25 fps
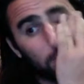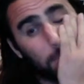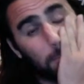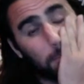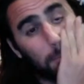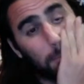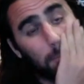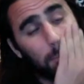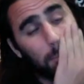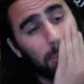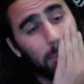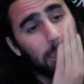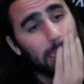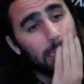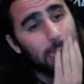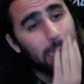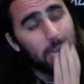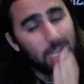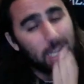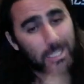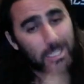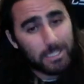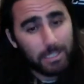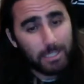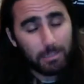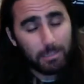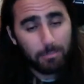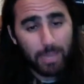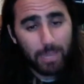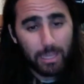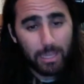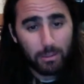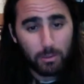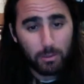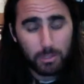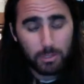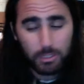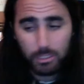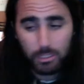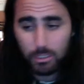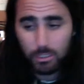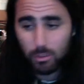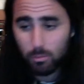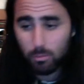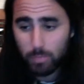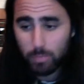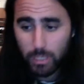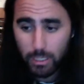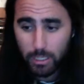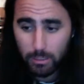But again, it's like, man, those are so
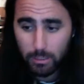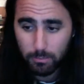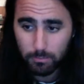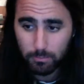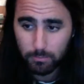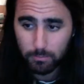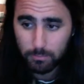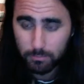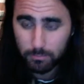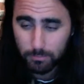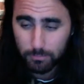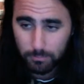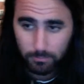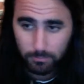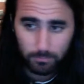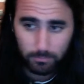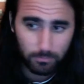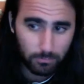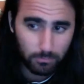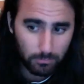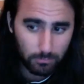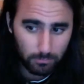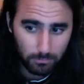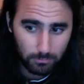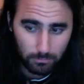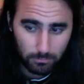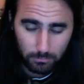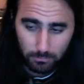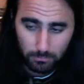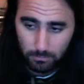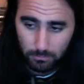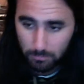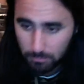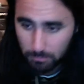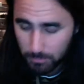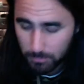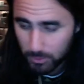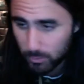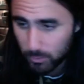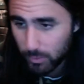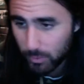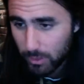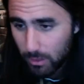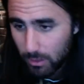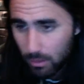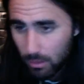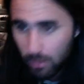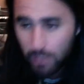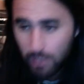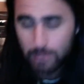many. Between
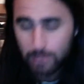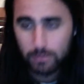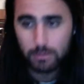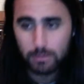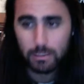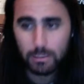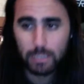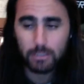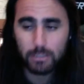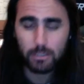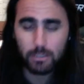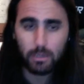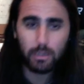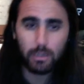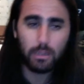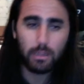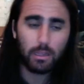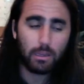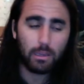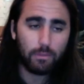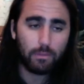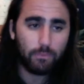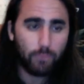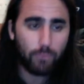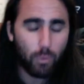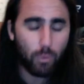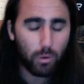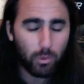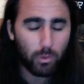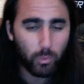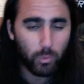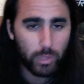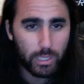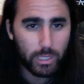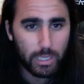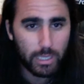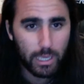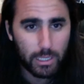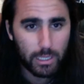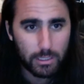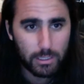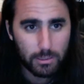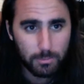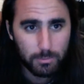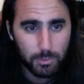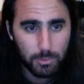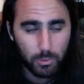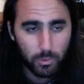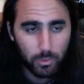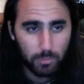all that, that's already like 4 weekends
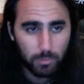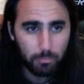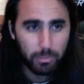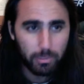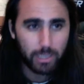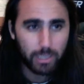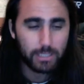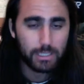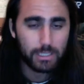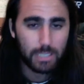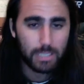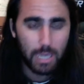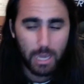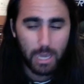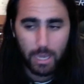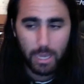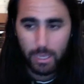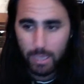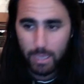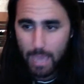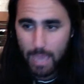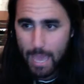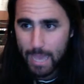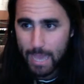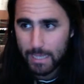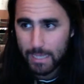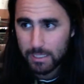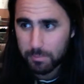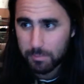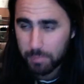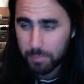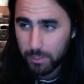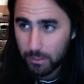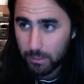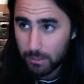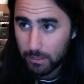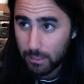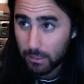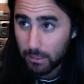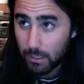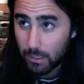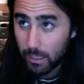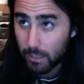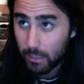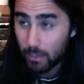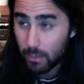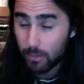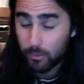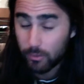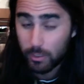between Big Sky, Aspen, and then
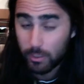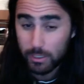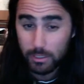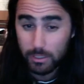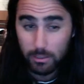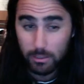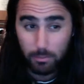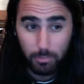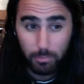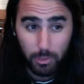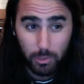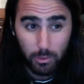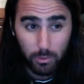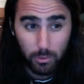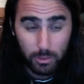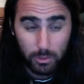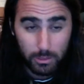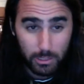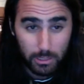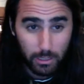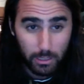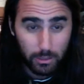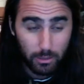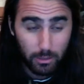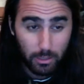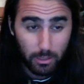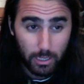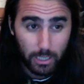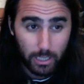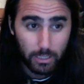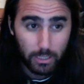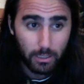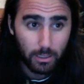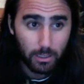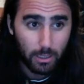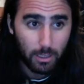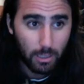like across the Butte and Telluride.